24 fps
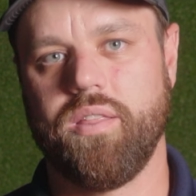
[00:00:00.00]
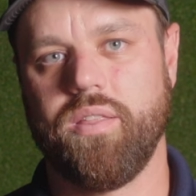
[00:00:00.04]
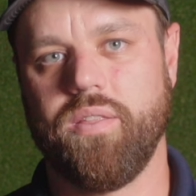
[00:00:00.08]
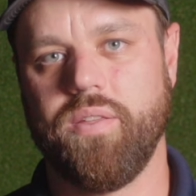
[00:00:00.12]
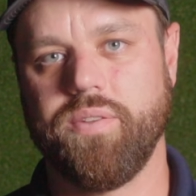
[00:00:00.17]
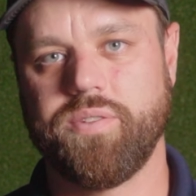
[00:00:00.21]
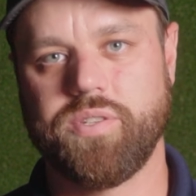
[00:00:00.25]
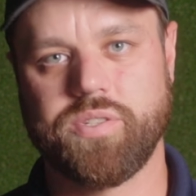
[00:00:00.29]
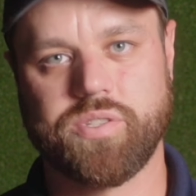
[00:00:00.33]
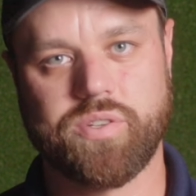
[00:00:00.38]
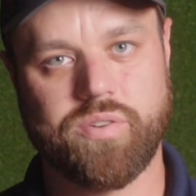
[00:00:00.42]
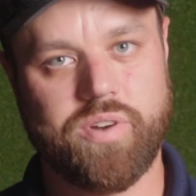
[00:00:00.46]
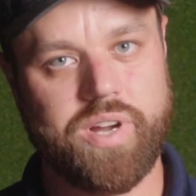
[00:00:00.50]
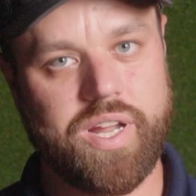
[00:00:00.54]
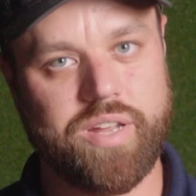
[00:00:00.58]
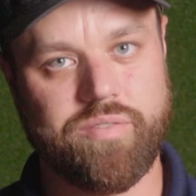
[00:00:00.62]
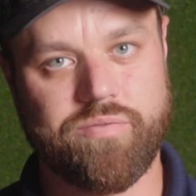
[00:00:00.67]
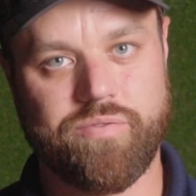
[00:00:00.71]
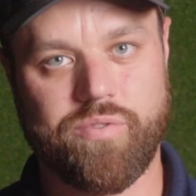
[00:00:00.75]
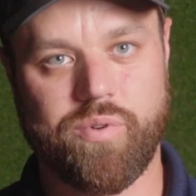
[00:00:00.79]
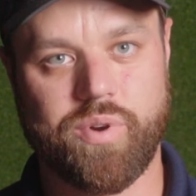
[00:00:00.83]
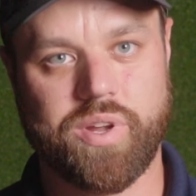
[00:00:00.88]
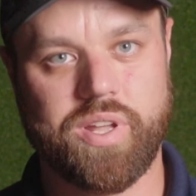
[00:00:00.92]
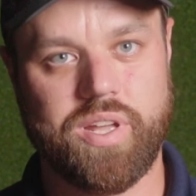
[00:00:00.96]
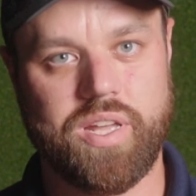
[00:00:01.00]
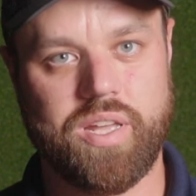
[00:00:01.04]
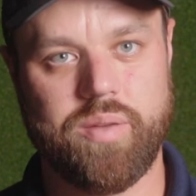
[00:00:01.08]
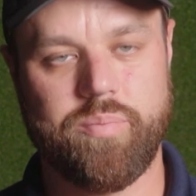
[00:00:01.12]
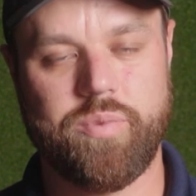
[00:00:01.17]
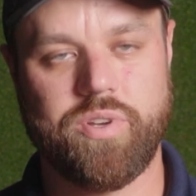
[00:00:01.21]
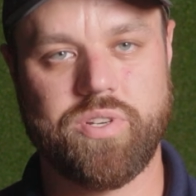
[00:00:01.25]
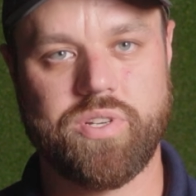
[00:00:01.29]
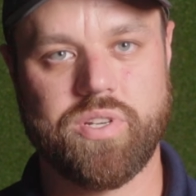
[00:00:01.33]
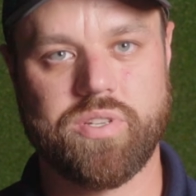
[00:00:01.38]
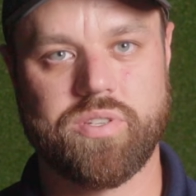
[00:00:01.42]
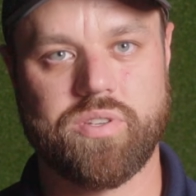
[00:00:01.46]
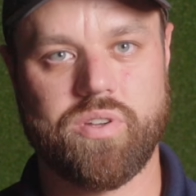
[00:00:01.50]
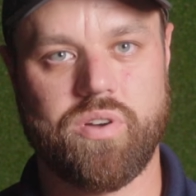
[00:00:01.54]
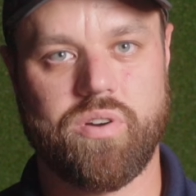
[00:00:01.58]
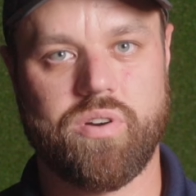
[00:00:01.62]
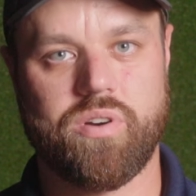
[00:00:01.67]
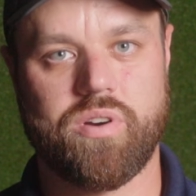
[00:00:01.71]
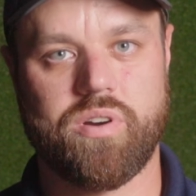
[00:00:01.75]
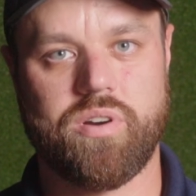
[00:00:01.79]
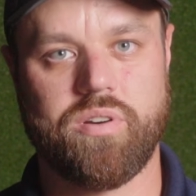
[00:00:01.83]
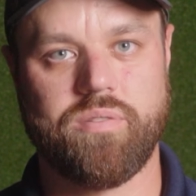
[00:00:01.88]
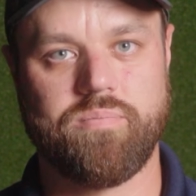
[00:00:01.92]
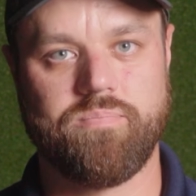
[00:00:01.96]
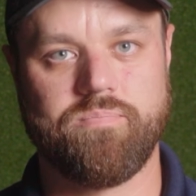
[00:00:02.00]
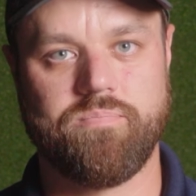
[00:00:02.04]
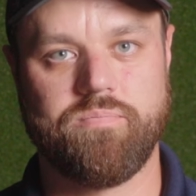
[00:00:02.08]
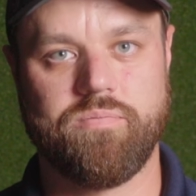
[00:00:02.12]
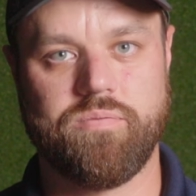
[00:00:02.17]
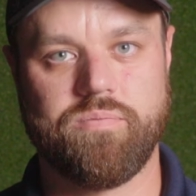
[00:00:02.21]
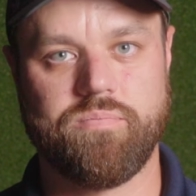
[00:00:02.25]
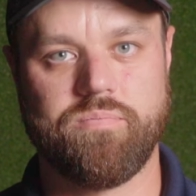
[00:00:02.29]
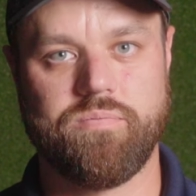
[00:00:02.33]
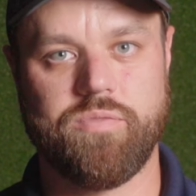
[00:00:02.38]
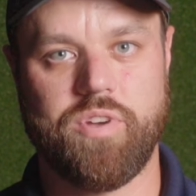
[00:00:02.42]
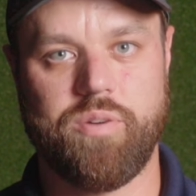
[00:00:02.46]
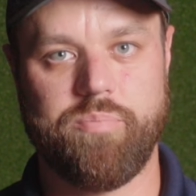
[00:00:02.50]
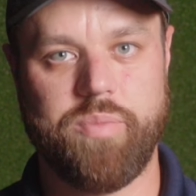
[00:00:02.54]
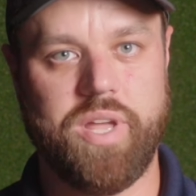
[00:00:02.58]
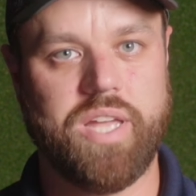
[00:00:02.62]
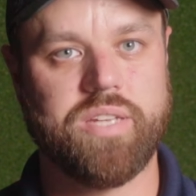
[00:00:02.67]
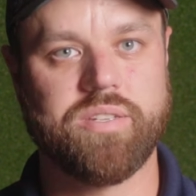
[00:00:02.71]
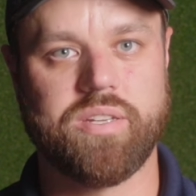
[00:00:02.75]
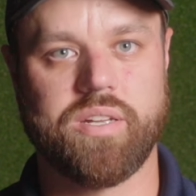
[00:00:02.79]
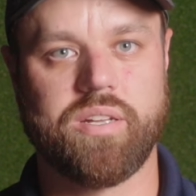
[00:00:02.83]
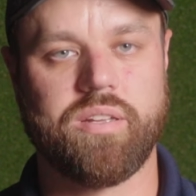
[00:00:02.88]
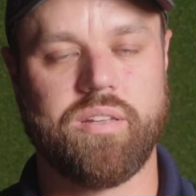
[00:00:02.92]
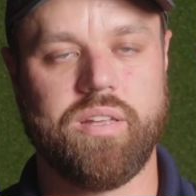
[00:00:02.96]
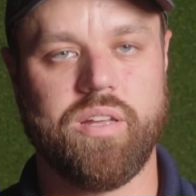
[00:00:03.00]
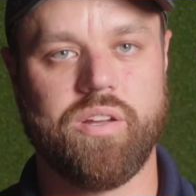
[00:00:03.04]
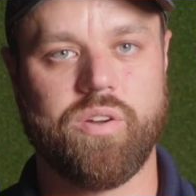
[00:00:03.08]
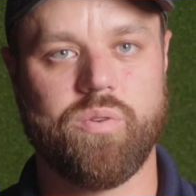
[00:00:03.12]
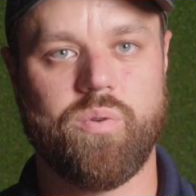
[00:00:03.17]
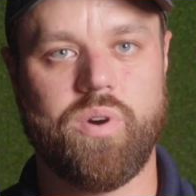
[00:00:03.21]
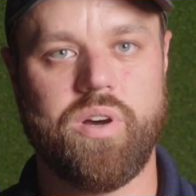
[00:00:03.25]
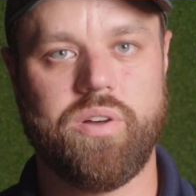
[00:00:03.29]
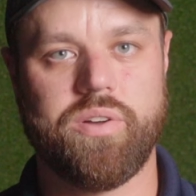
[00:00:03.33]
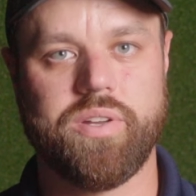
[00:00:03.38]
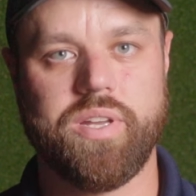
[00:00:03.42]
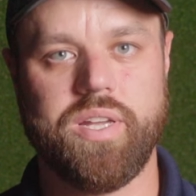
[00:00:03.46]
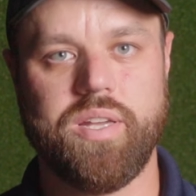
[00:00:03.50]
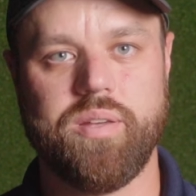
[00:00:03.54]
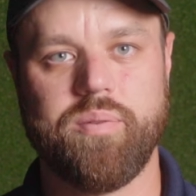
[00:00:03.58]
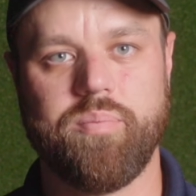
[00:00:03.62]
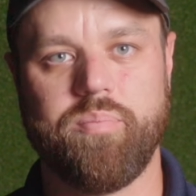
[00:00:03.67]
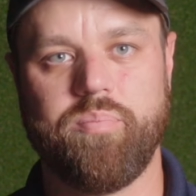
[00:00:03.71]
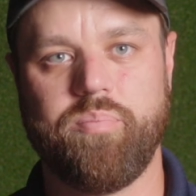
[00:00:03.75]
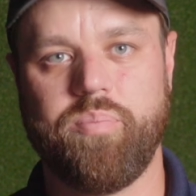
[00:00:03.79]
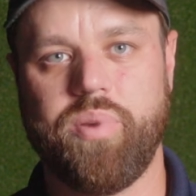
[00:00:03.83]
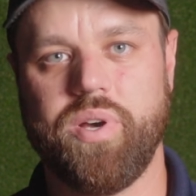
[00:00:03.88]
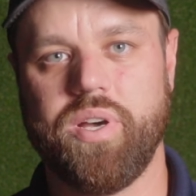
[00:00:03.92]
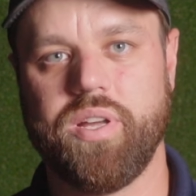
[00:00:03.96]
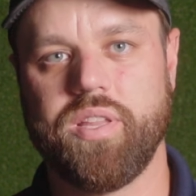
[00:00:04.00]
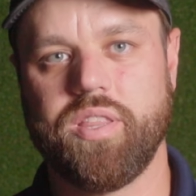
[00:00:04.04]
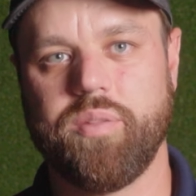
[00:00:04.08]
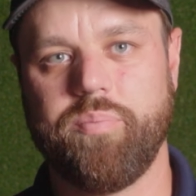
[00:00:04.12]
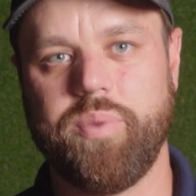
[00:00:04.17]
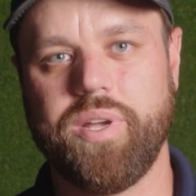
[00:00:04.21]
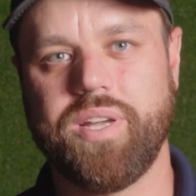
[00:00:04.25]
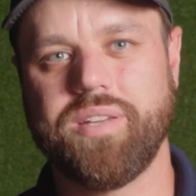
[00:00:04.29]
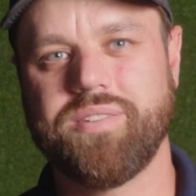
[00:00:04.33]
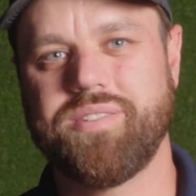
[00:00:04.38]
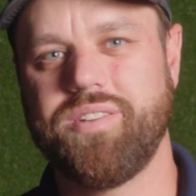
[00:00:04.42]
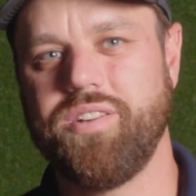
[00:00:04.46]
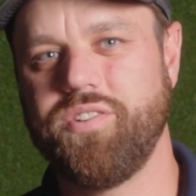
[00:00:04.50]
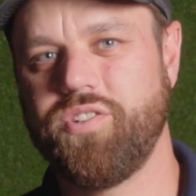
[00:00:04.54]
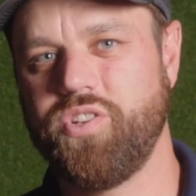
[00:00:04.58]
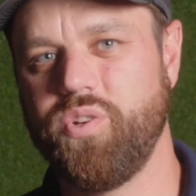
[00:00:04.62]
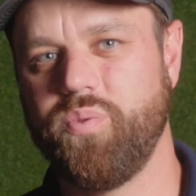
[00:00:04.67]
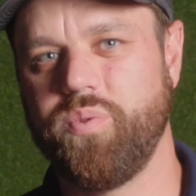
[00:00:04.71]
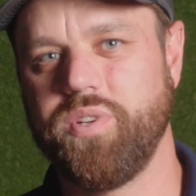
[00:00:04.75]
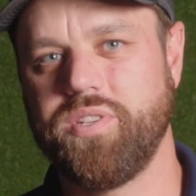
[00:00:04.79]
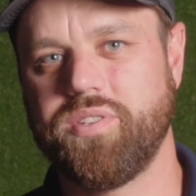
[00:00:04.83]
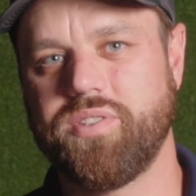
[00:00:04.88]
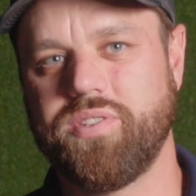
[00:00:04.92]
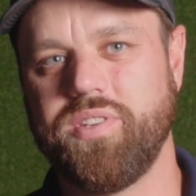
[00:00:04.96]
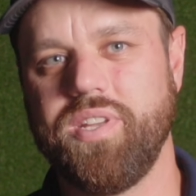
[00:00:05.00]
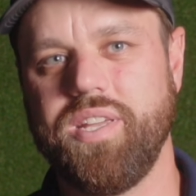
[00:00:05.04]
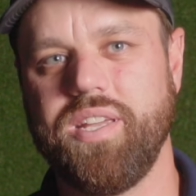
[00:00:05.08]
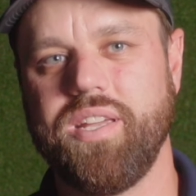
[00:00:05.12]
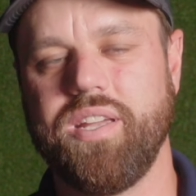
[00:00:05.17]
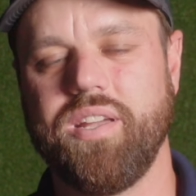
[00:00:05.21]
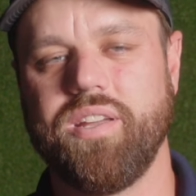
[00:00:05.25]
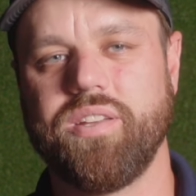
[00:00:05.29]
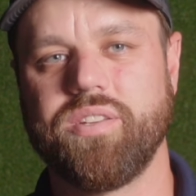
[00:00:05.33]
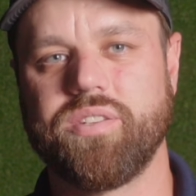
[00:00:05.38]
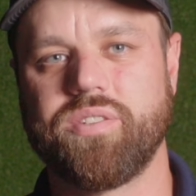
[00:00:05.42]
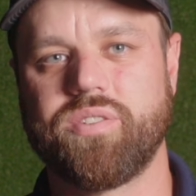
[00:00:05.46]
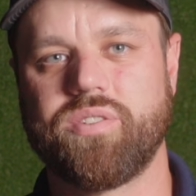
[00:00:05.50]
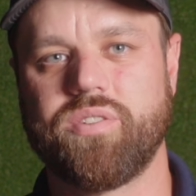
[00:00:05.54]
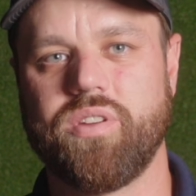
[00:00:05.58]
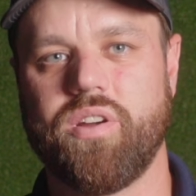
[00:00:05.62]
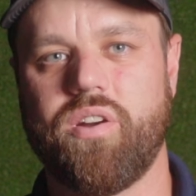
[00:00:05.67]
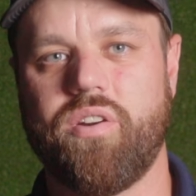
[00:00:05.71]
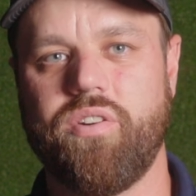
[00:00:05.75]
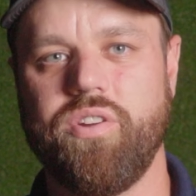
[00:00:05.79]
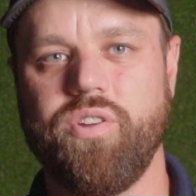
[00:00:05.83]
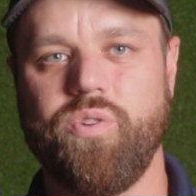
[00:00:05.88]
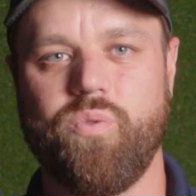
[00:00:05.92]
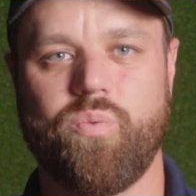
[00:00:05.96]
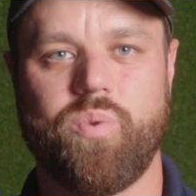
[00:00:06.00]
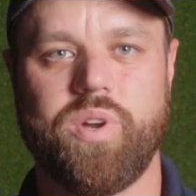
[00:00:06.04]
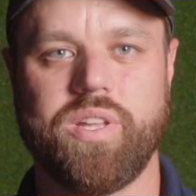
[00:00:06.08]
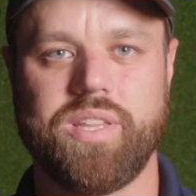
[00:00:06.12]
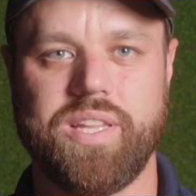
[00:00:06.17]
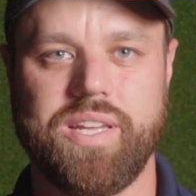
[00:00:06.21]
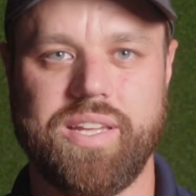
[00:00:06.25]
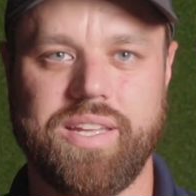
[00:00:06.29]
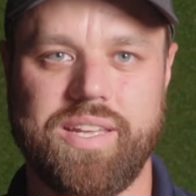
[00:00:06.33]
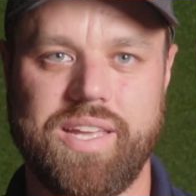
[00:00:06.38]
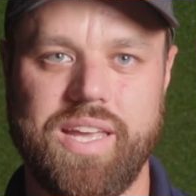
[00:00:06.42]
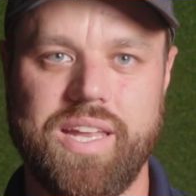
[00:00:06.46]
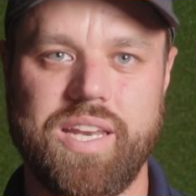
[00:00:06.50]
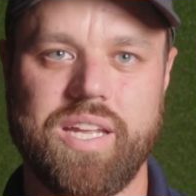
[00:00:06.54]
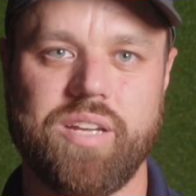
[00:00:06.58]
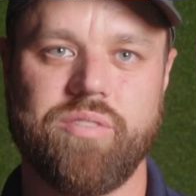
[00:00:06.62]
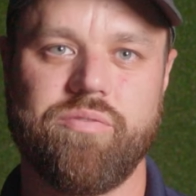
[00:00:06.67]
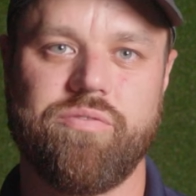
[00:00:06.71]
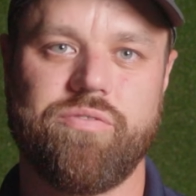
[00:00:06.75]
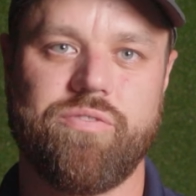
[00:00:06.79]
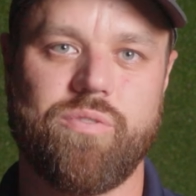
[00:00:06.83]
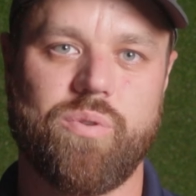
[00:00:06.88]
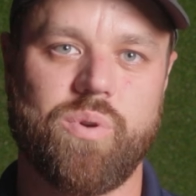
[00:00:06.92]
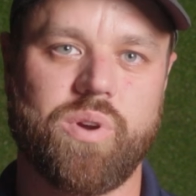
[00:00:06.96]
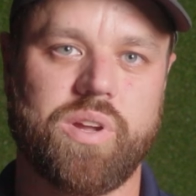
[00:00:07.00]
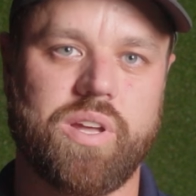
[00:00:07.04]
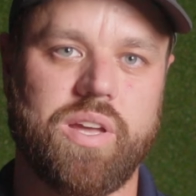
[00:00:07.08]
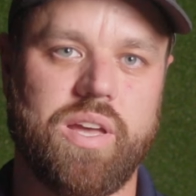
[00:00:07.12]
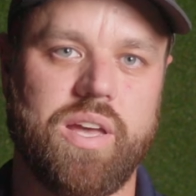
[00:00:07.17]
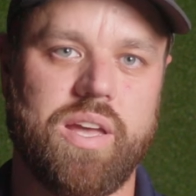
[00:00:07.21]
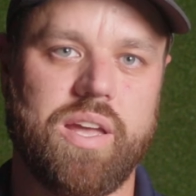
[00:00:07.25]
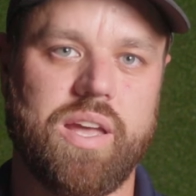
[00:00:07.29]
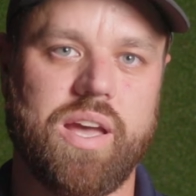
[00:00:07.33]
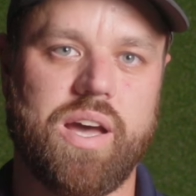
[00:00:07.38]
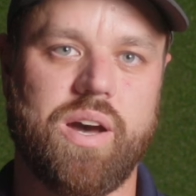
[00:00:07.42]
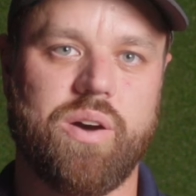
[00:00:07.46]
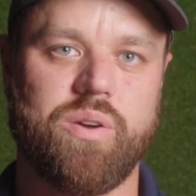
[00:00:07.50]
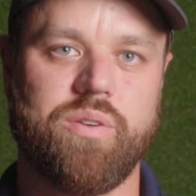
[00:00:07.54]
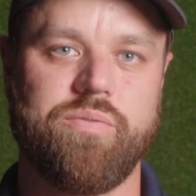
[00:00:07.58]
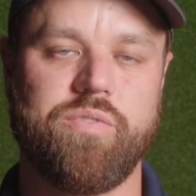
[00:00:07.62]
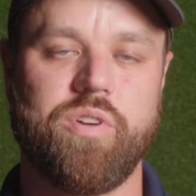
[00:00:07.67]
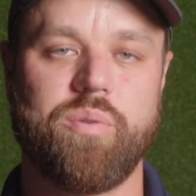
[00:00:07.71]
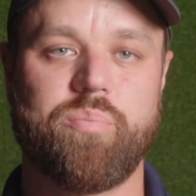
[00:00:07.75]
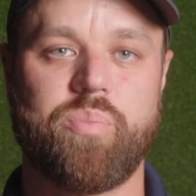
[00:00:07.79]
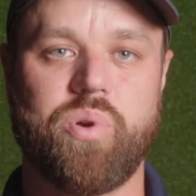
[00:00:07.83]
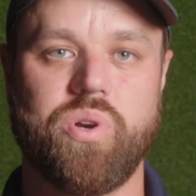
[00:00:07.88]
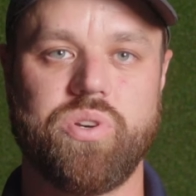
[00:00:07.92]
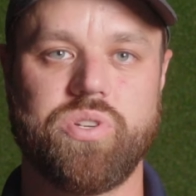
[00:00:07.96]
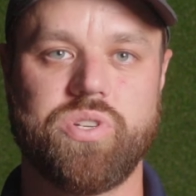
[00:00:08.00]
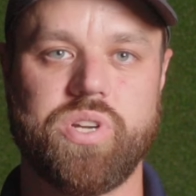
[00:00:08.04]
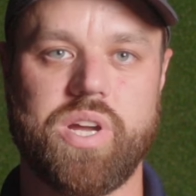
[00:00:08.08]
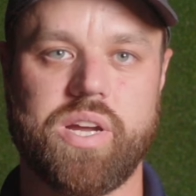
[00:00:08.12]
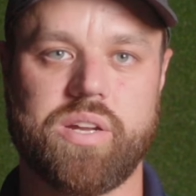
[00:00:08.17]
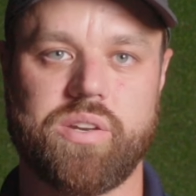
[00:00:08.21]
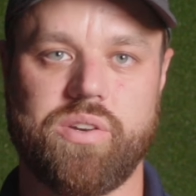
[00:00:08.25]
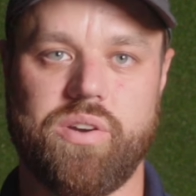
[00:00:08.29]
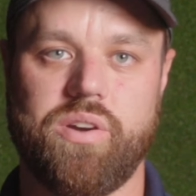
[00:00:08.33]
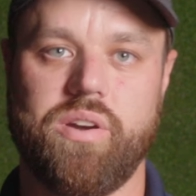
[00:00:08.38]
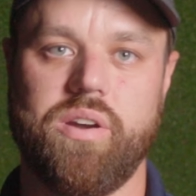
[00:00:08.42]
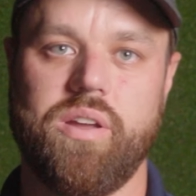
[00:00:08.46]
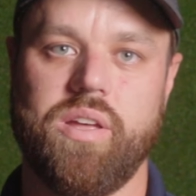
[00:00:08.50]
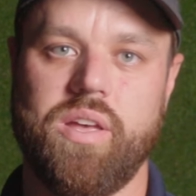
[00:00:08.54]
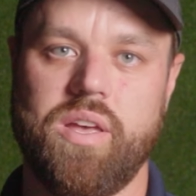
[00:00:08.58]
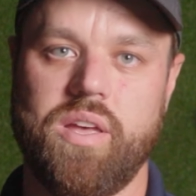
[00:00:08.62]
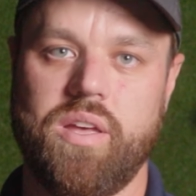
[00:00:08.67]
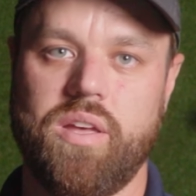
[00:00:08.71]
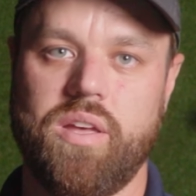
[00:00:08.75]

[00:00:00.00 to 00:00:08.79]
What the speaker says: This is great. 4K images are amazing in quality, but the biggest issue we see is, are you really getting 4K out of your projector?